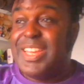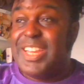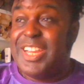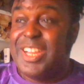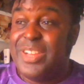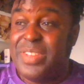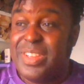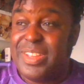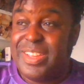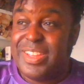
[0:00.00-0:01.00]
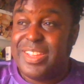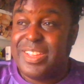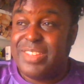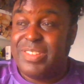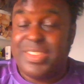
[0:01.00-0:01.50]

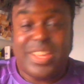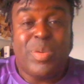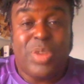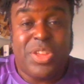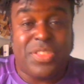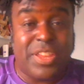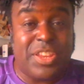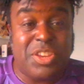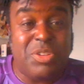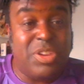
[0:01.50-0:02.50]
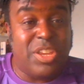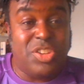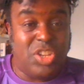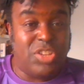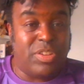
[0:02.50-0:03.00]
Well, tell me what you think. Did you,
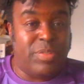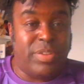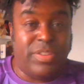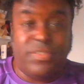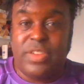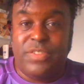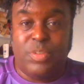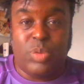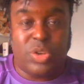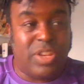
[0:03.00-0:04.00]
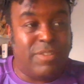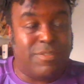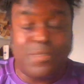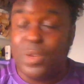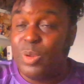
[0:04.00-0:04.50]
if you watched it in
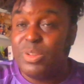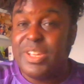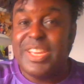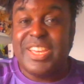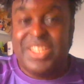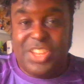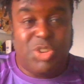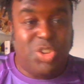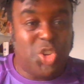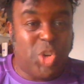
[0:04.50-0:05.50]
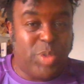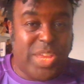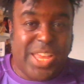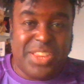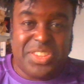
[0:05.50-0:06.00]
full, did you enjoy what he
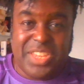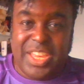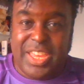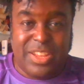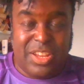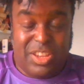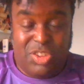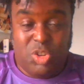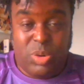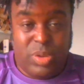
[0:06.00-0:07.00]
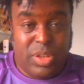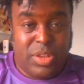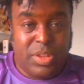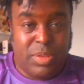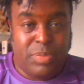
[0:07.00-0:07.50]
had to say? Did you enjoy what
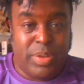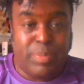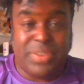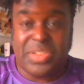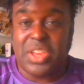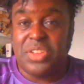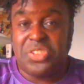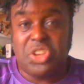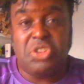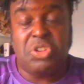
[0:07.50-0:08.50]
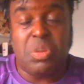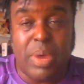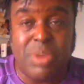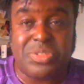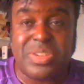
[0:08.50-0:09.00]
the bits that concerned you the
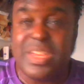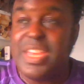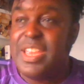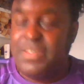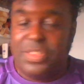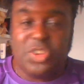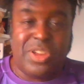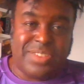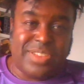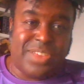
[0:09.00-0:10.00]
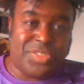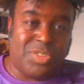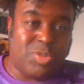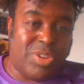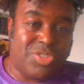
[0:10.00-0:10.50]
most? The journalists asked
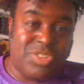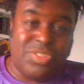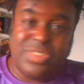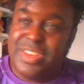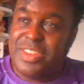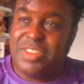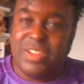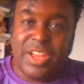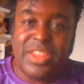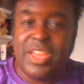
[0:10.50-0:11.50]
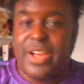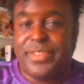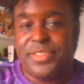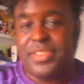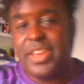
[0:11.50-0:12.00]
those questions. Did you like the
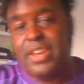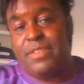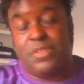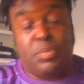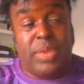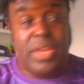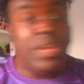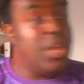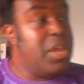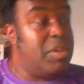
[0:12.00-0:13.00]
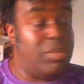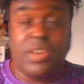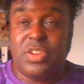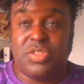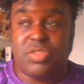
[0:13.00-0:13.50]
answers he gave? To me, it was
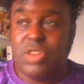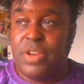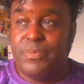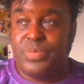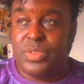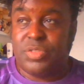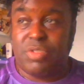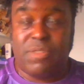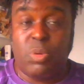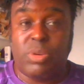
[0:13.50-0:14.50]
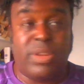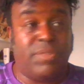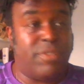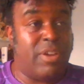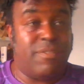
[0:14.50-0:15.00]
very straightforward
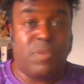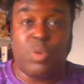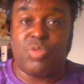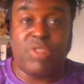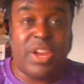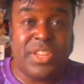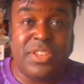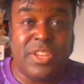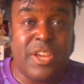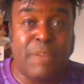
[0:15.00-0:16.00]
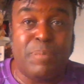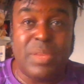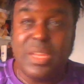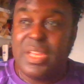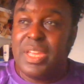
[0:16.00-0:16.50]
and very forthright, and
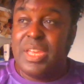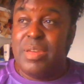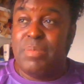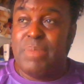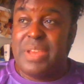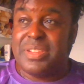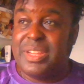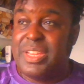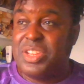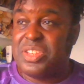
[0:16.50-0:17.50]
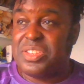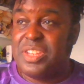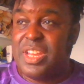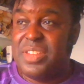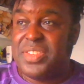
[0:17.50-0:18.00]
it basically just
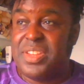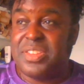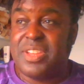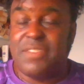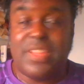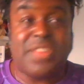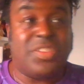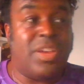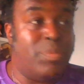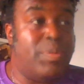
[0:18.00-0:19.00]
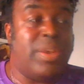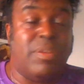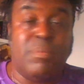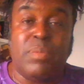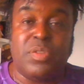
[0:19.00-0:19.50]
kind of said the stuff that
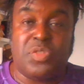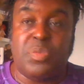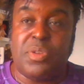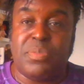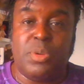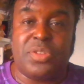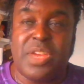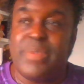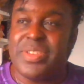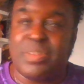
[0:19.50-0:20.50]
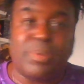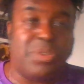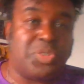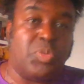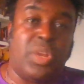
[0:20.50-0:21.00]
was the most important to him, as
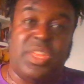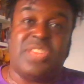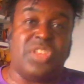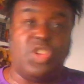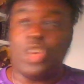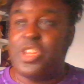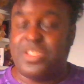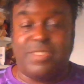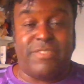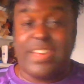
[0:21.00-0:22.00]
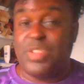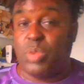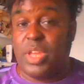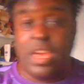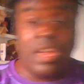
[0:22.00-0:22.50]
opposed to what he thinks that the journalists and the fans want
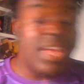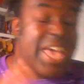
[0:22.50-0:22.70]
to hear.